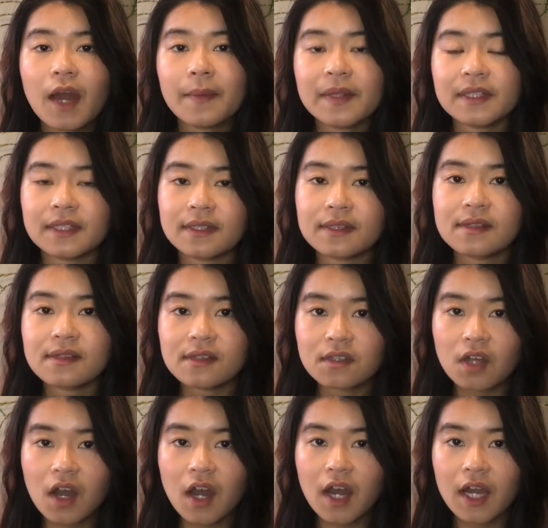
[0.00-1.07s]
up, and this is the
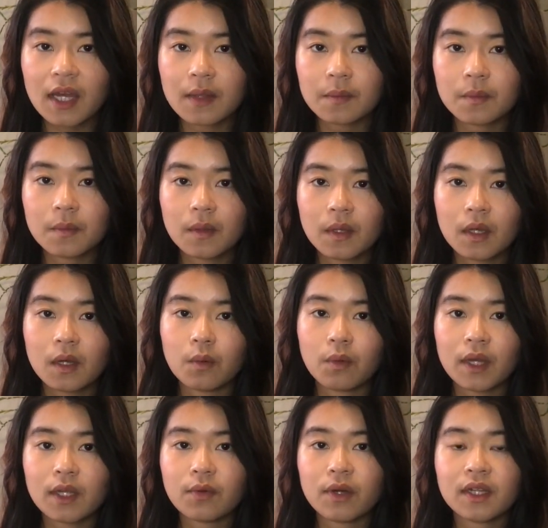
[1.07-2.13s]
time
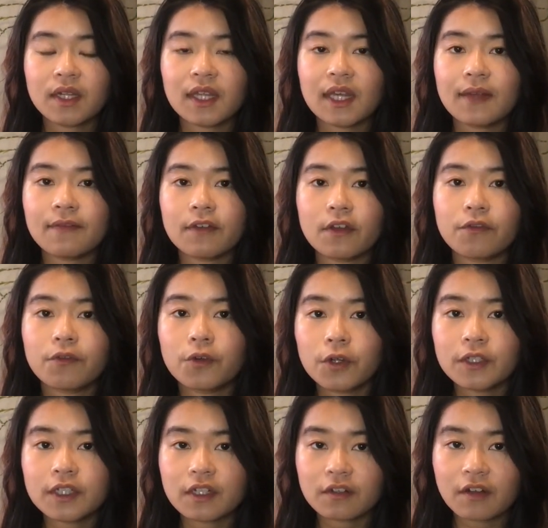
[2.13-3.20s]
where you want to give your
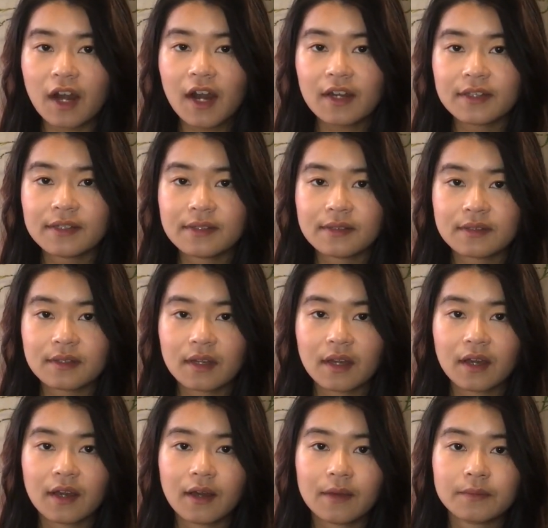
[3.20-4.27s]
foot a rest.
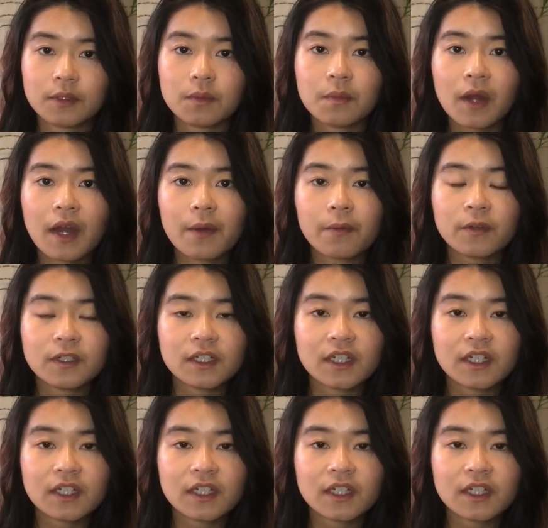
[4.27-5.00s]
You might want